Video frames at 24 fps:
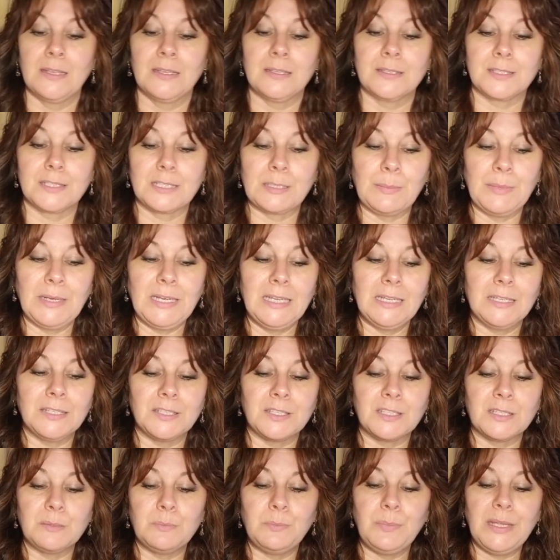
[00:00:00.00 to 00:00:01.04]
Somebody is
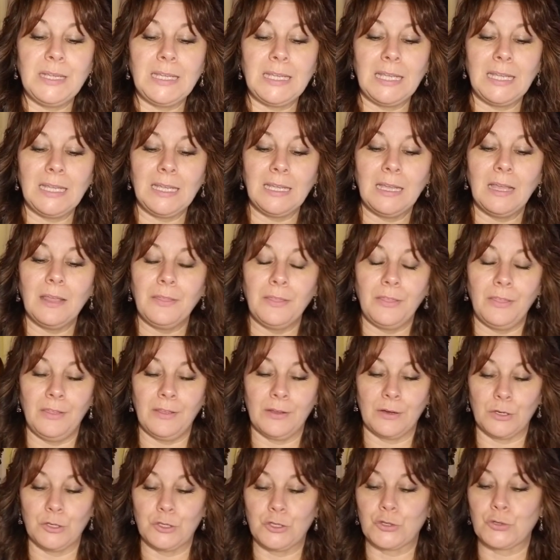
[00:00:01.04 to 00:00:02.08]
speaking
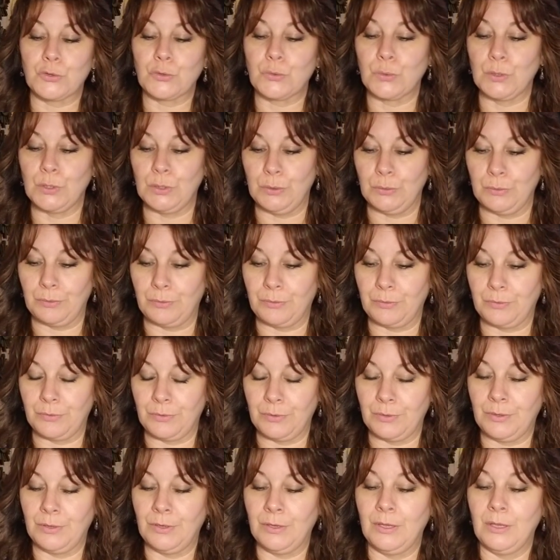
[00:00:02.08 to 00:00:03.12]
their truth
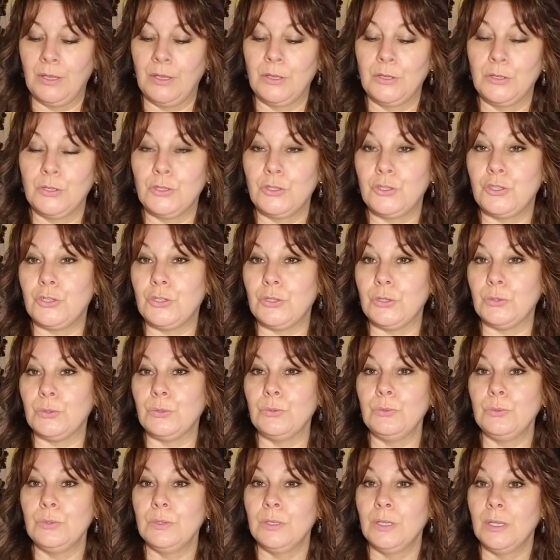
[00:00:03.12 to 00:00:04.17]

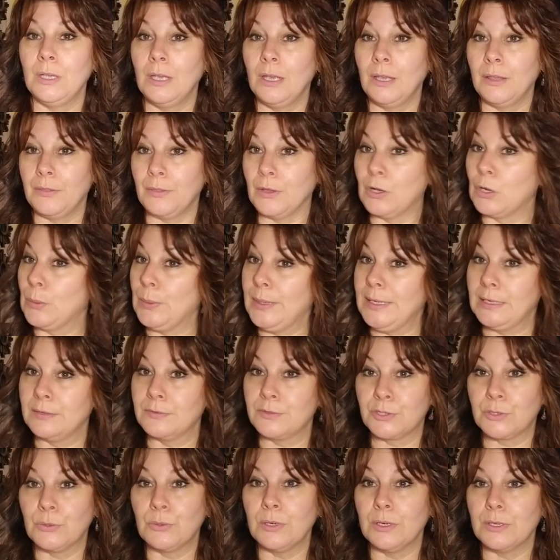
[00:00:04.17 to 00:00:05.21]
to the Queen of
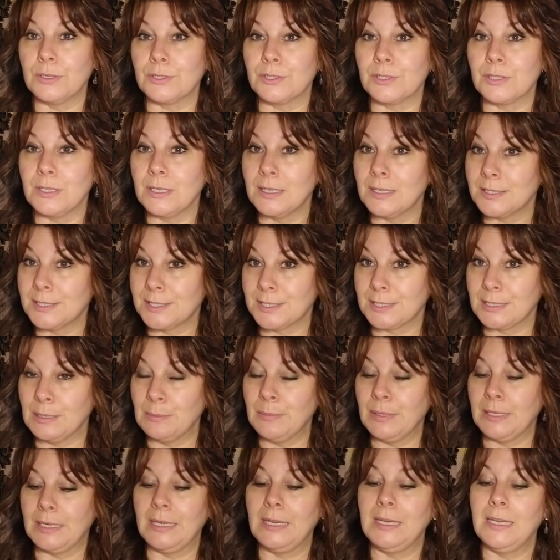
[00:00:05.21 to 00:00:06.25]
Swords.
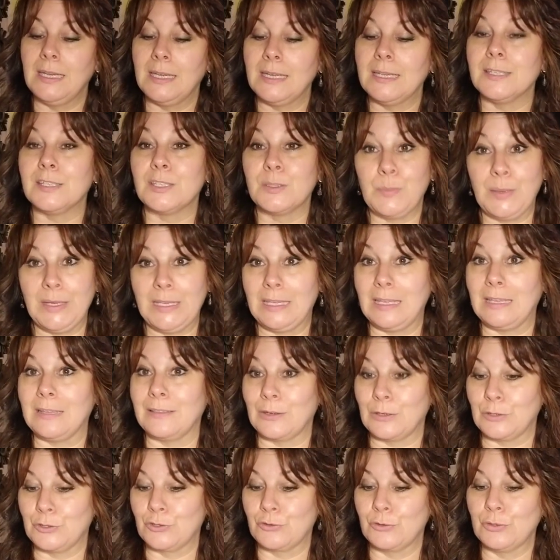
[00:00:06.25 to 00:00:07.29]
Somebody is speaking
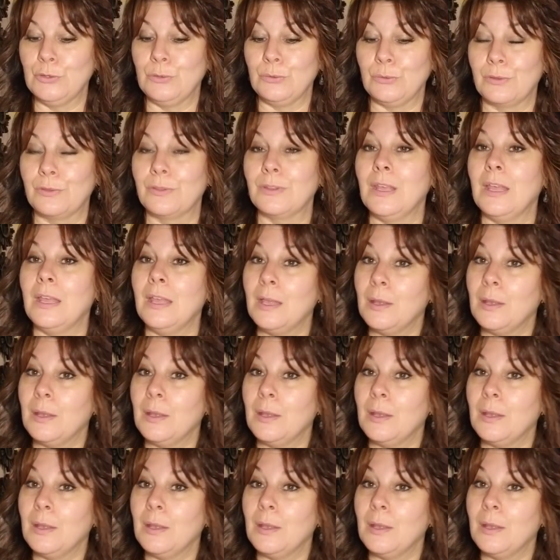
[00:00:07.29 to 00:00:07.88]
their truth.